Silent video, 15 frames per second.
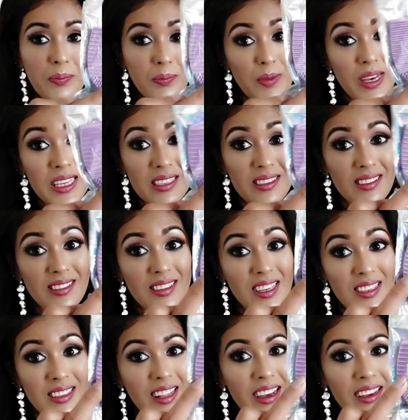is
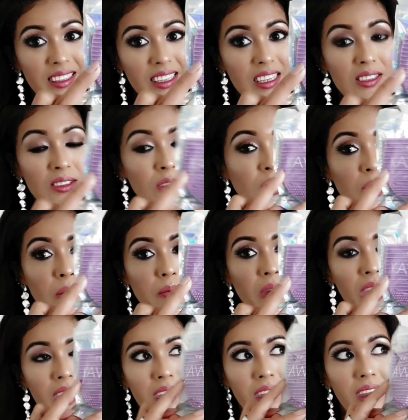just like this. You can
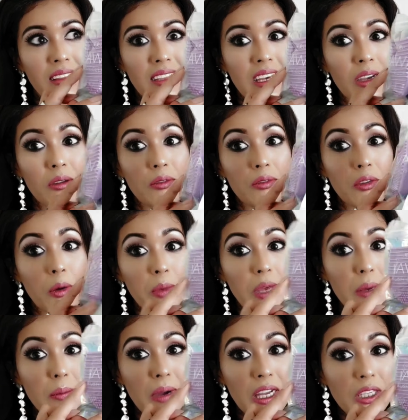buy, I think, from
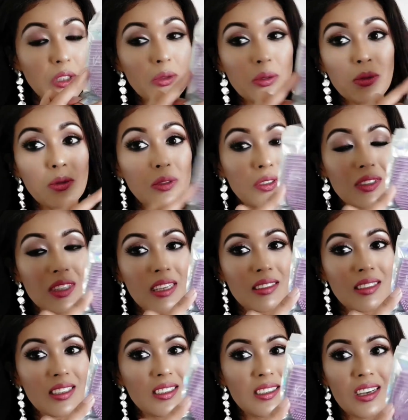eBay too. You can
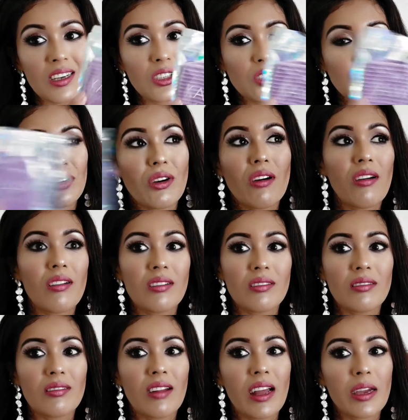just search on
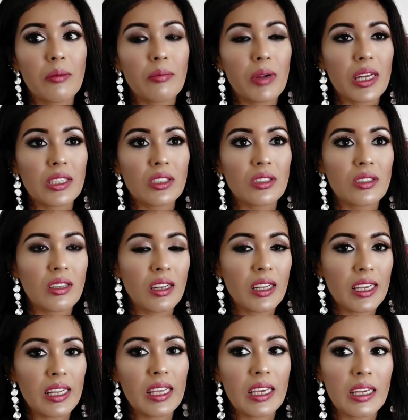like brush
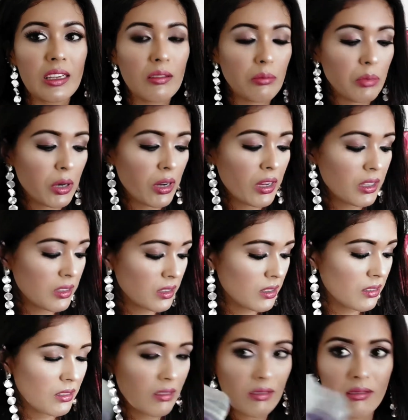cleaning
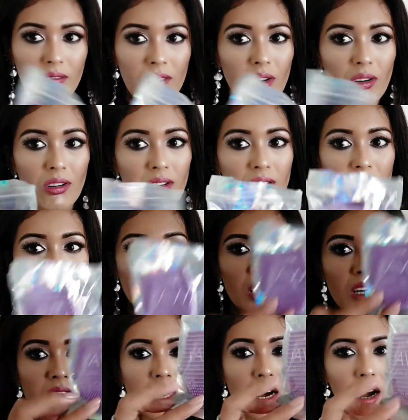products or
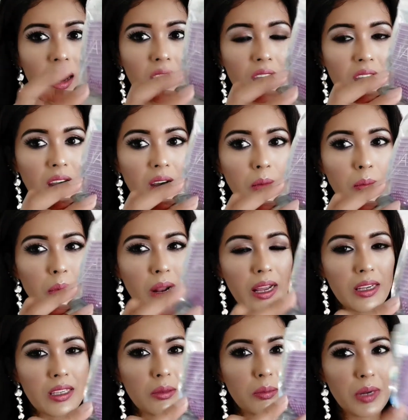
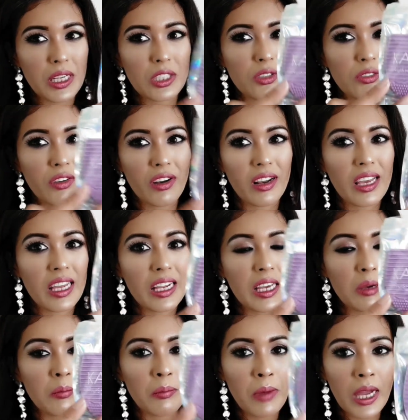brush
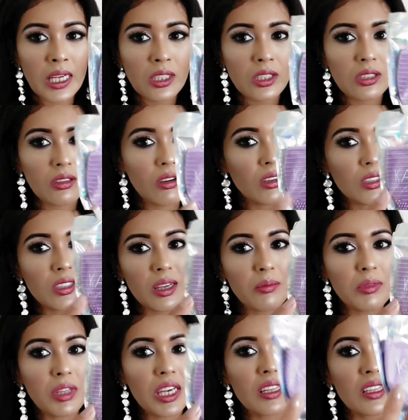cleaning mat or
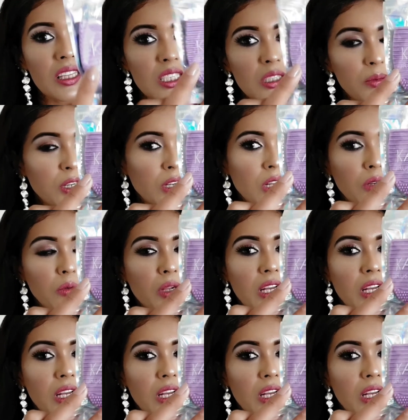something. This product will